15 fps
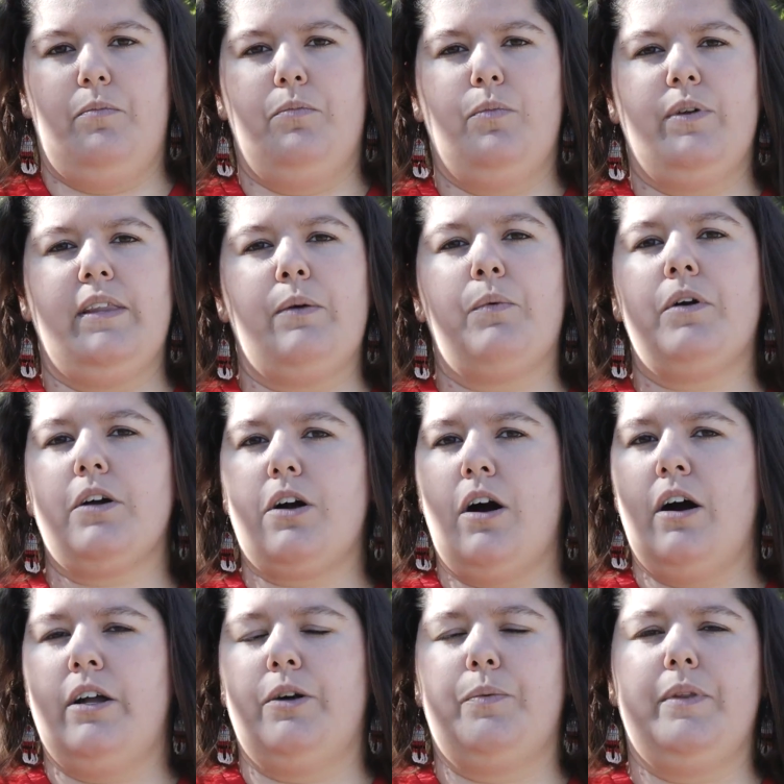when they weren't
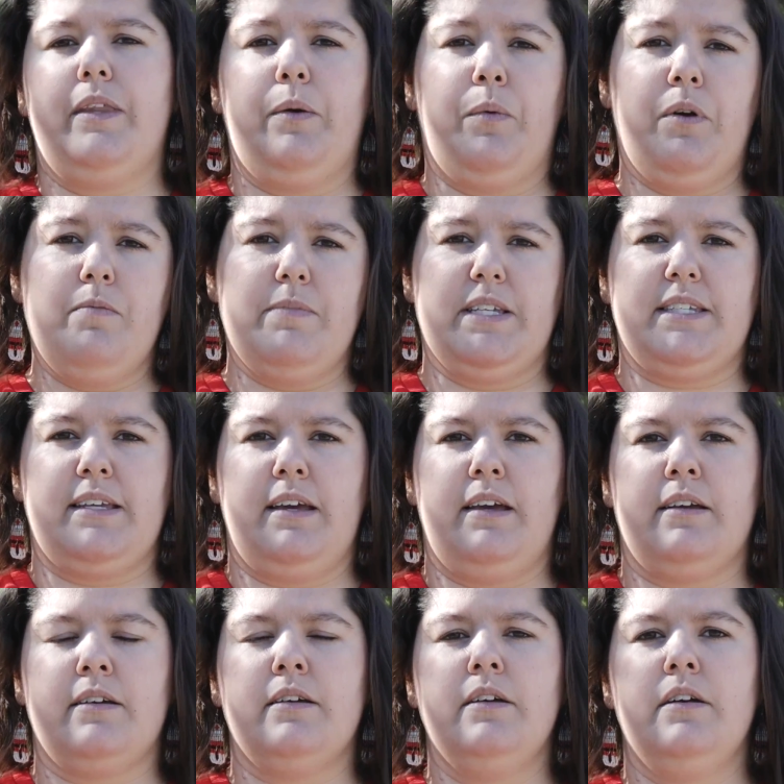gone or when they weren't
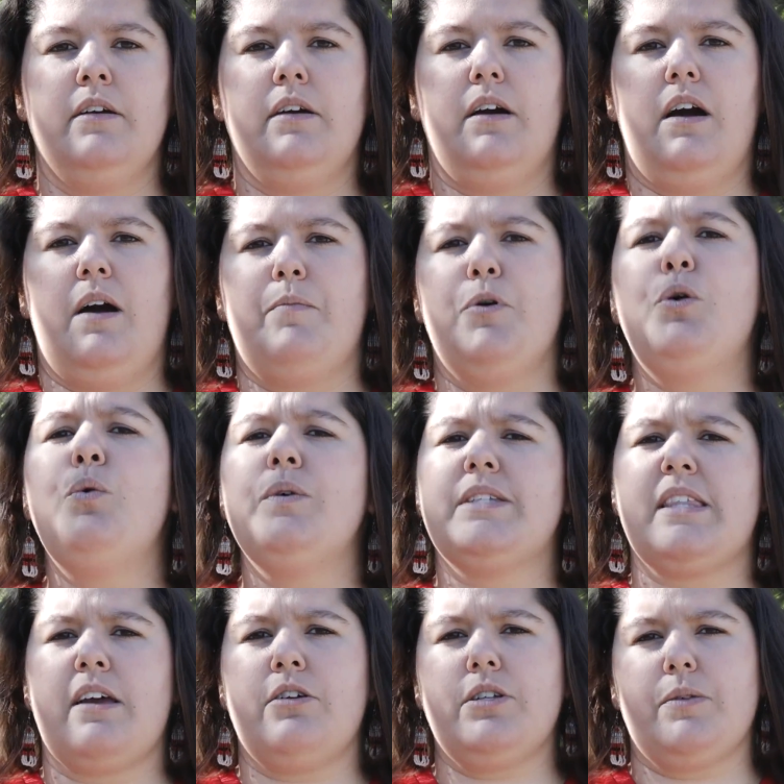missing, who was
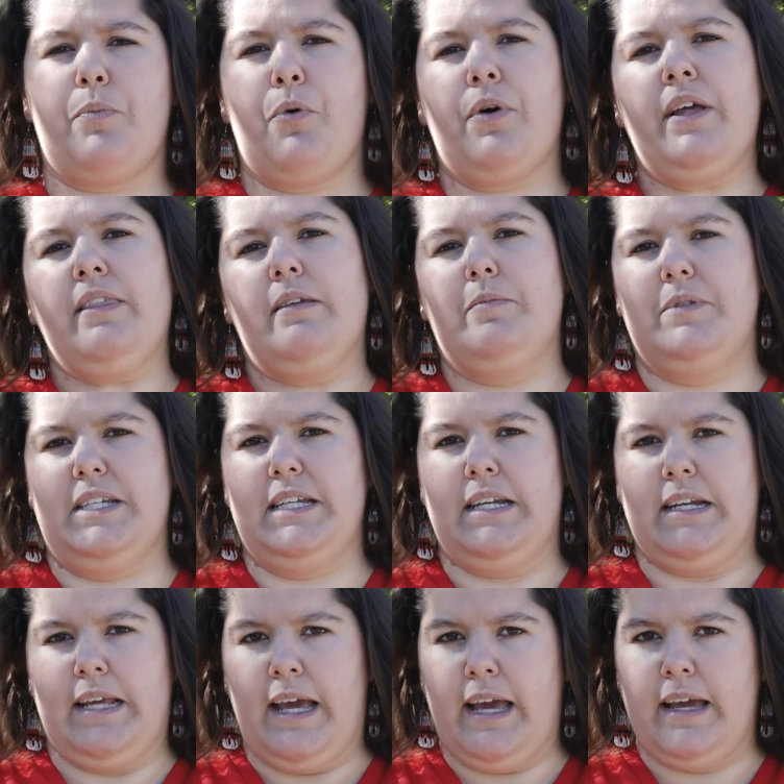there supporting them day
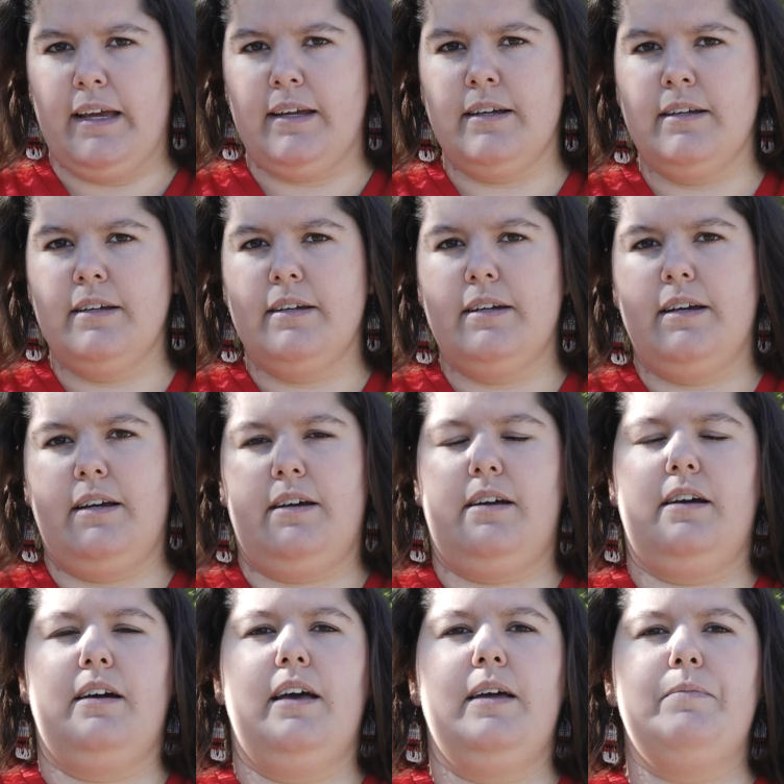to day,
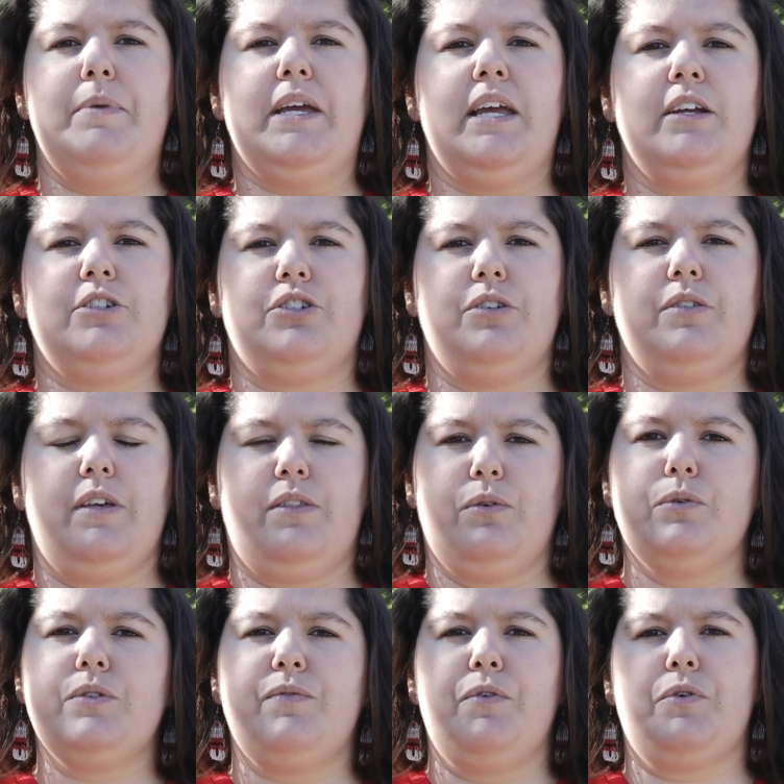and making sure that
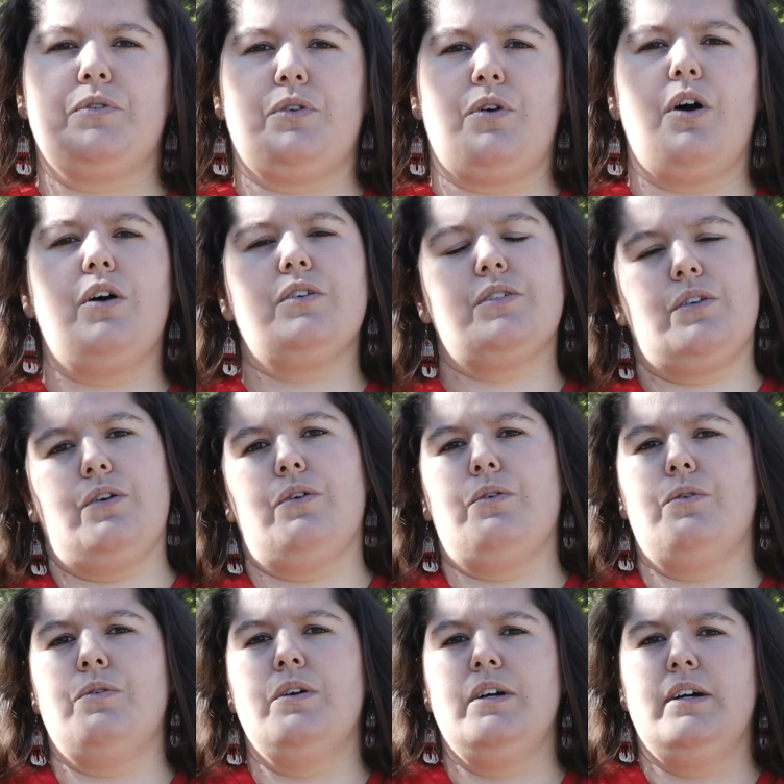those folks are
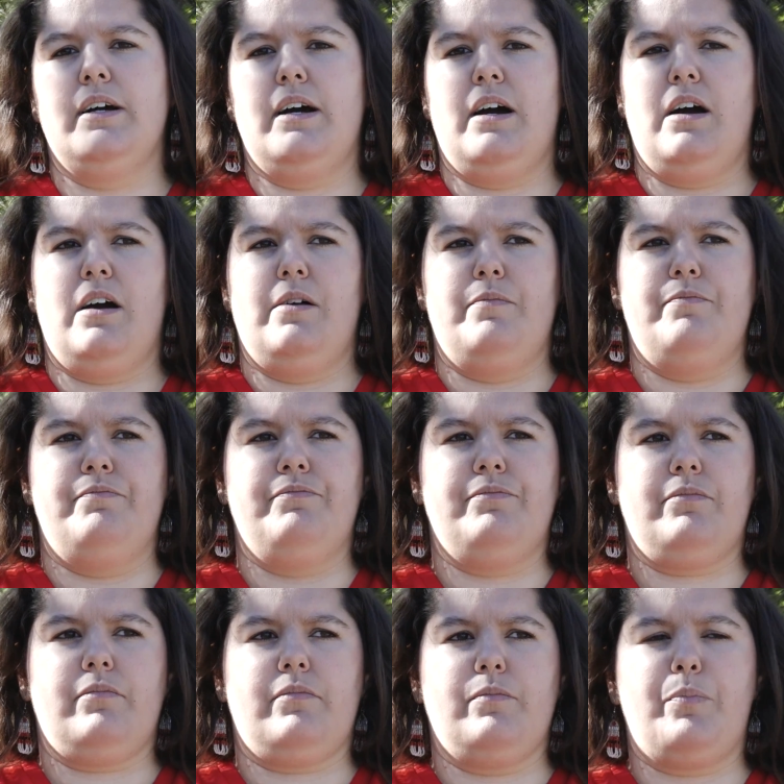also
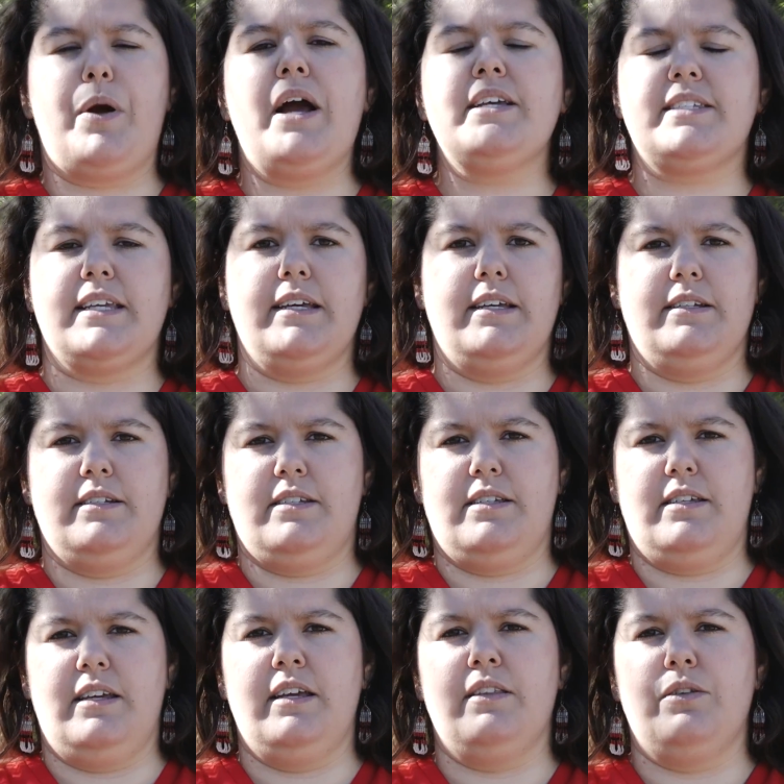
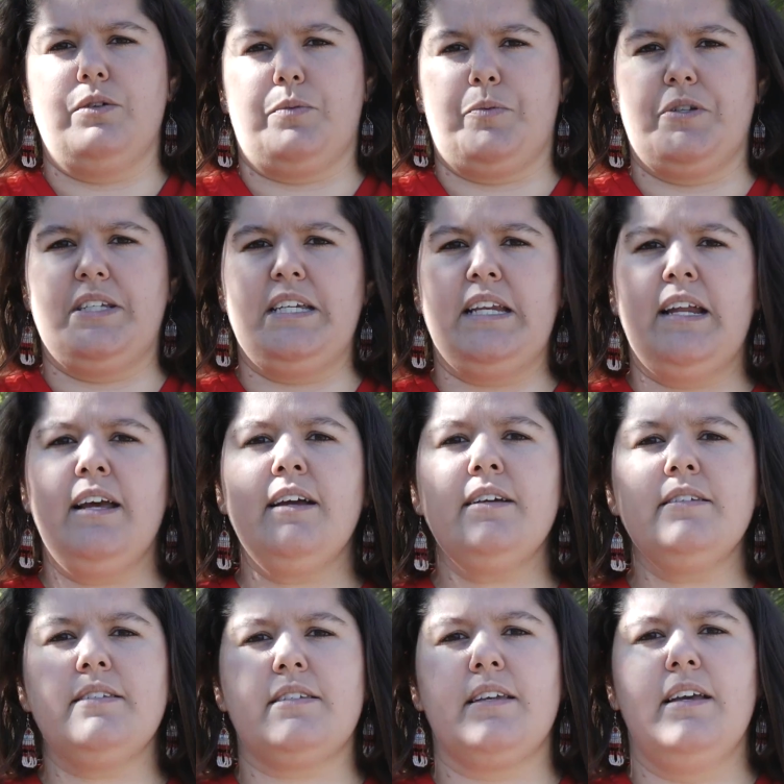present in those
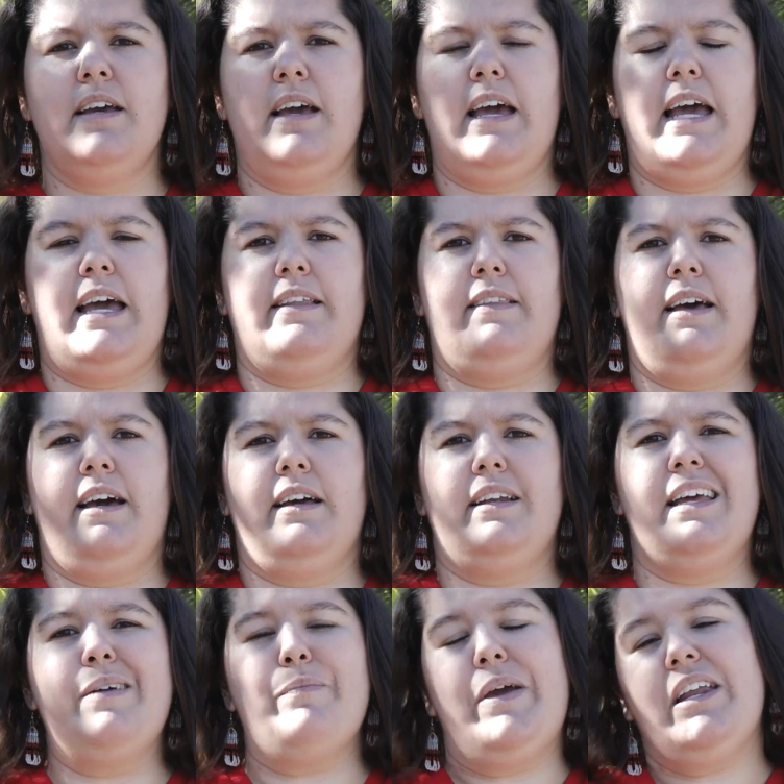proceedings, and
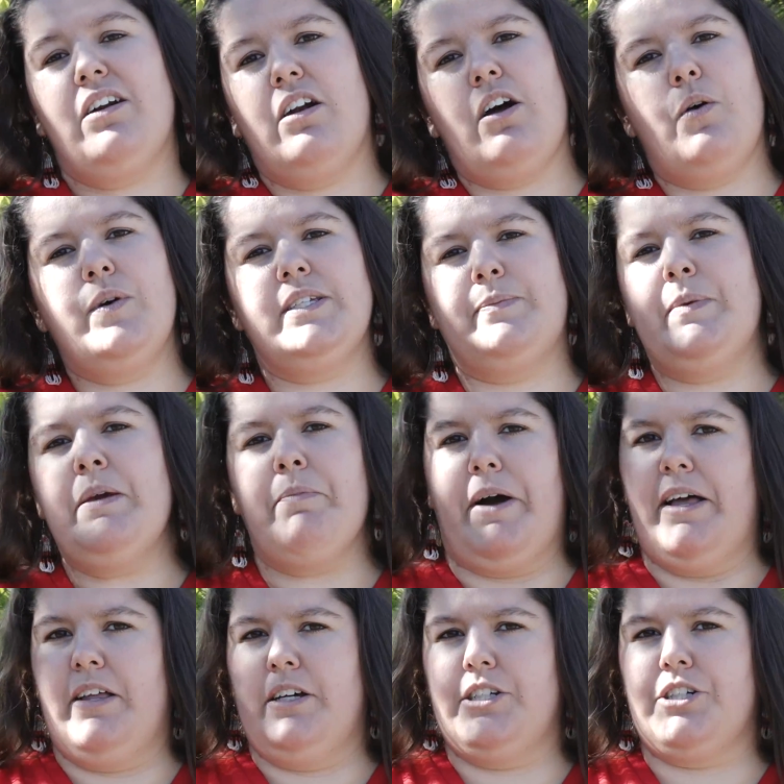that it may not always be
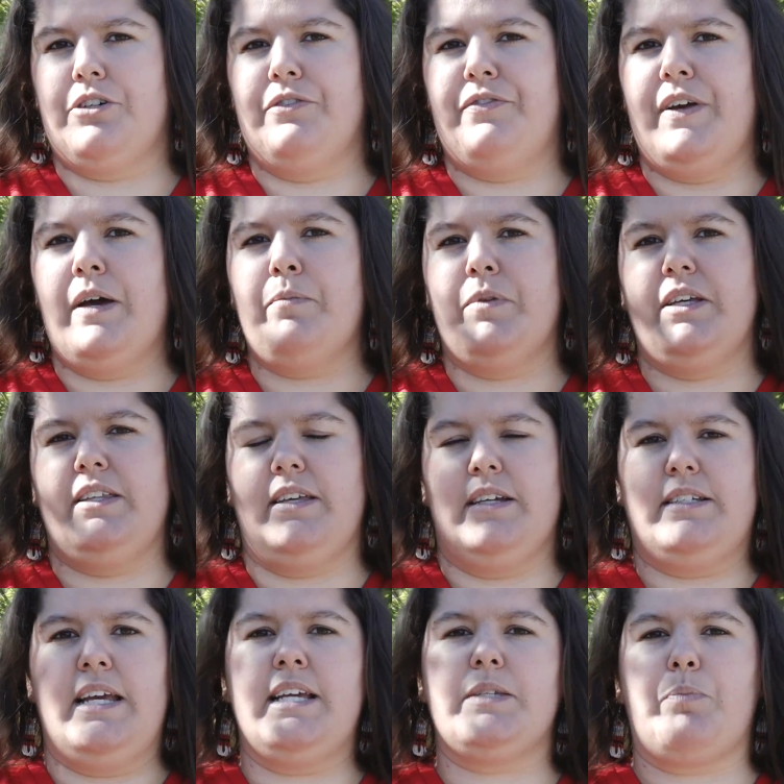biological family
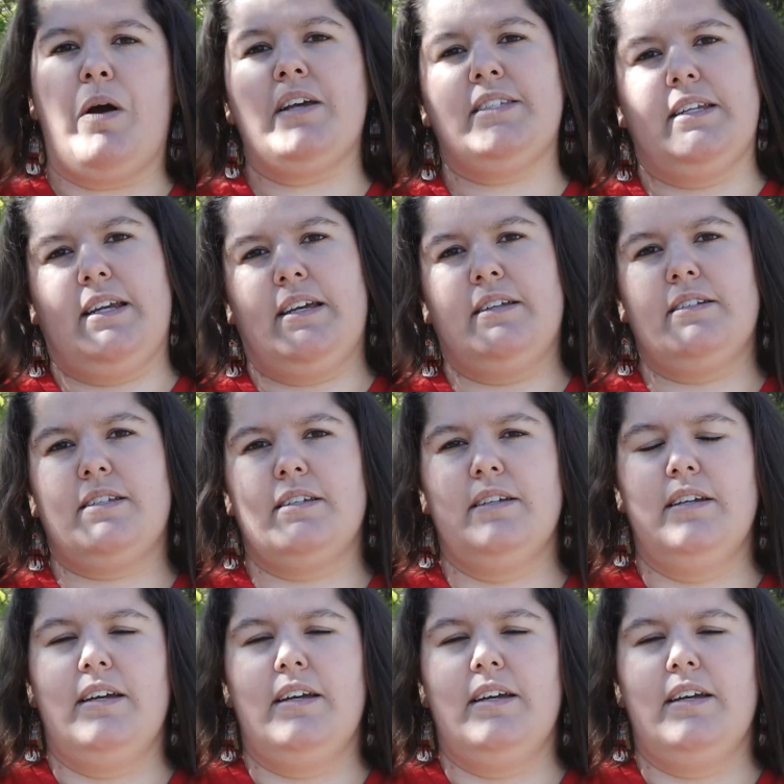that takes precedent,